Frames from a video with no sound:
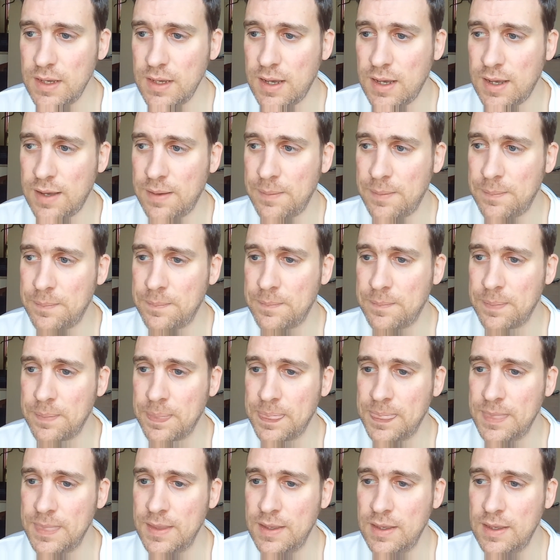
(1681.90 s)

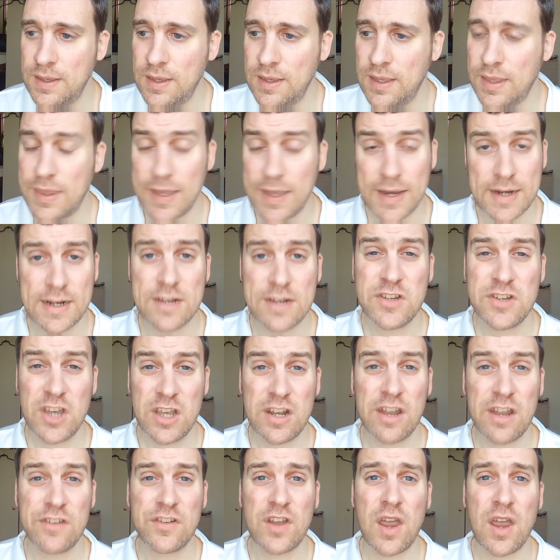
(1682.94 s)
They're going to
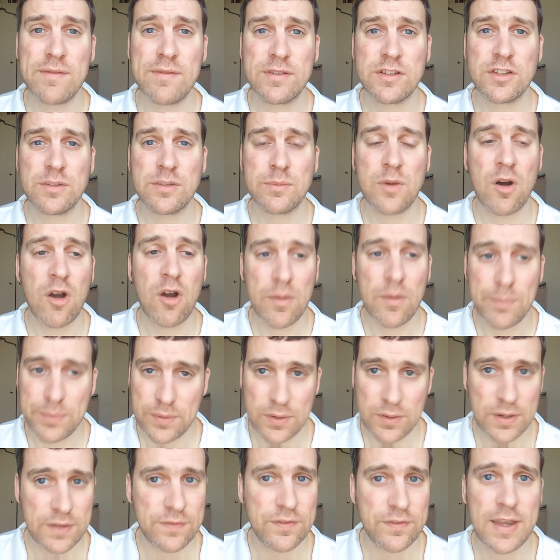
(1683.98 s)
turn us over tomorrow
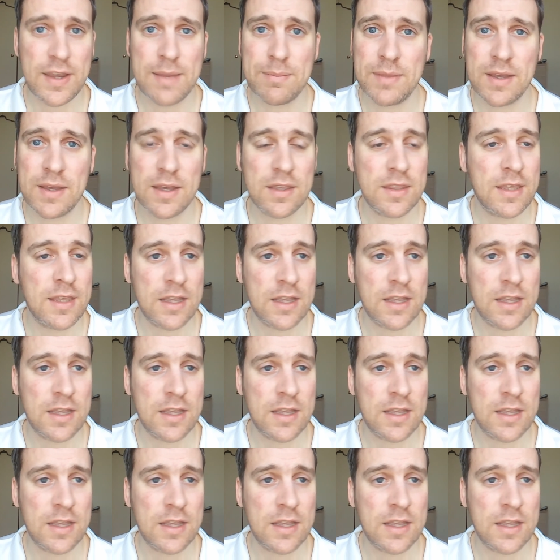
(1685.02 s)
purely for him.